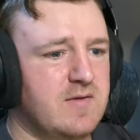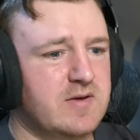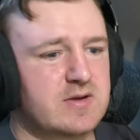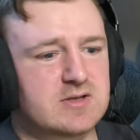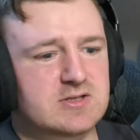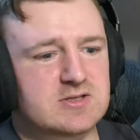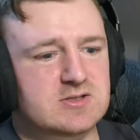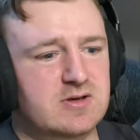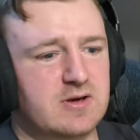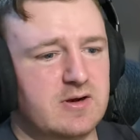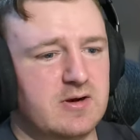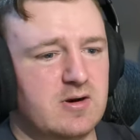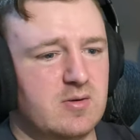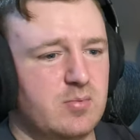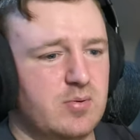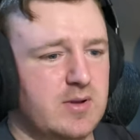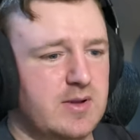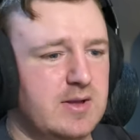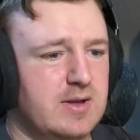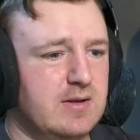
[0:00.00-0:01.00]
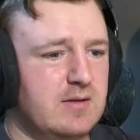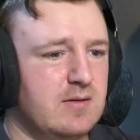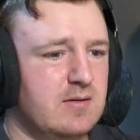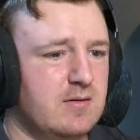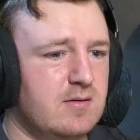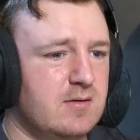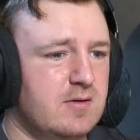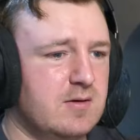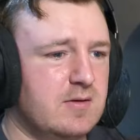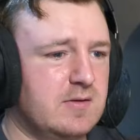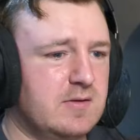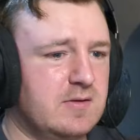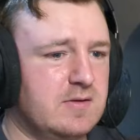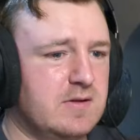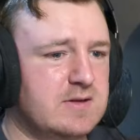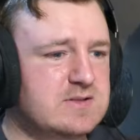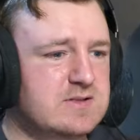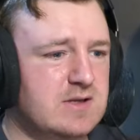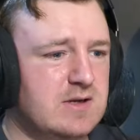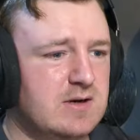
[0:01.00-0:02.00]
you get straight out of play on in
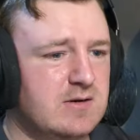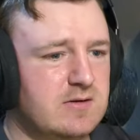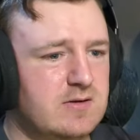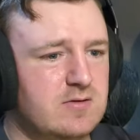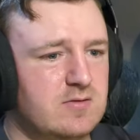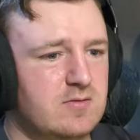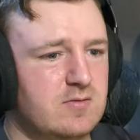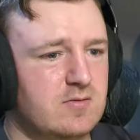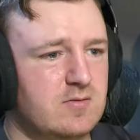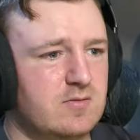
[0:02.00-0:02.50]
that scenario,